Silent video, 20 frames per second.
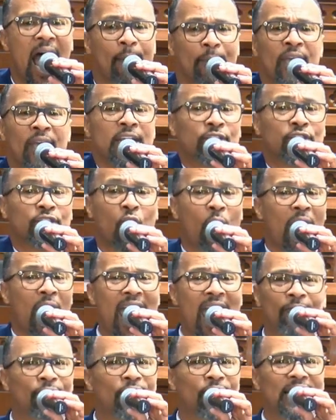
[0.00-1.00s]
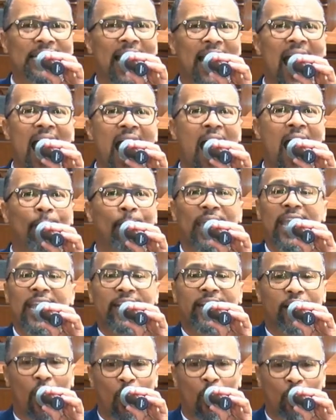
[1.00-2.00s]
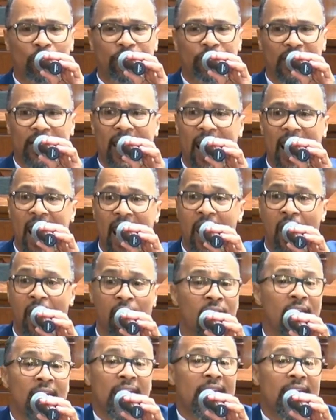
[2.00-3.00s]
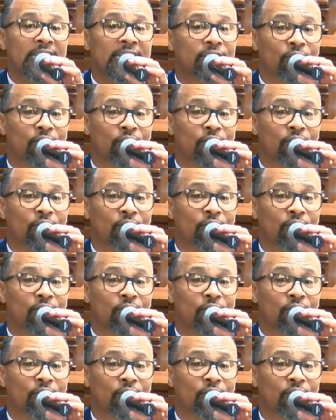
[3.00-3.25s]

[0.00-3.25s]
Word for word: time. So every time he goes in the air,